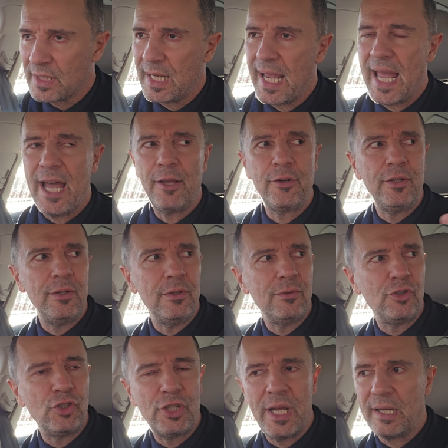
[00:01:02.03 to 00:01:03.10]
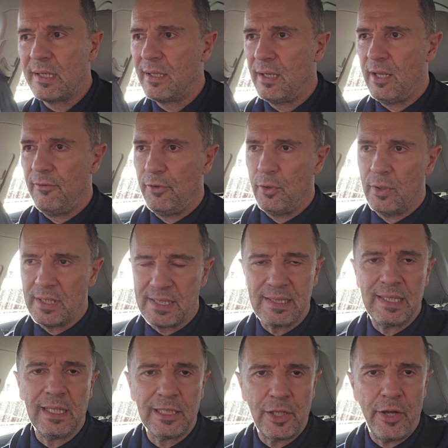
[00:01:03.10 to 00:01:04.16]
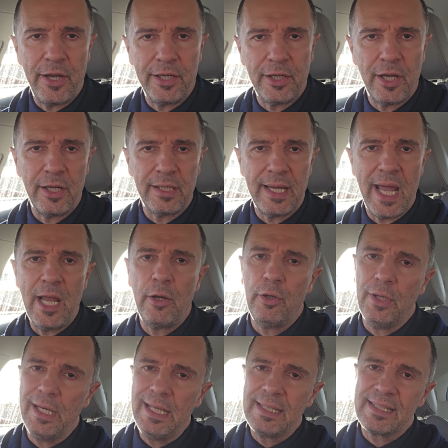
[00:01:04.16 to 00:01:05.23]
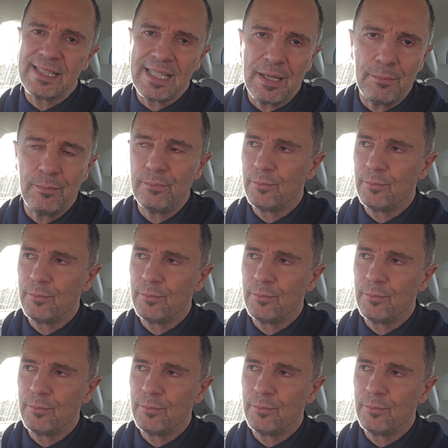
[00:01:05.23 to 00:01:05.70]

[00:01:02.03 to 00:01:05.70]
How do you check if you are still going okay or you need some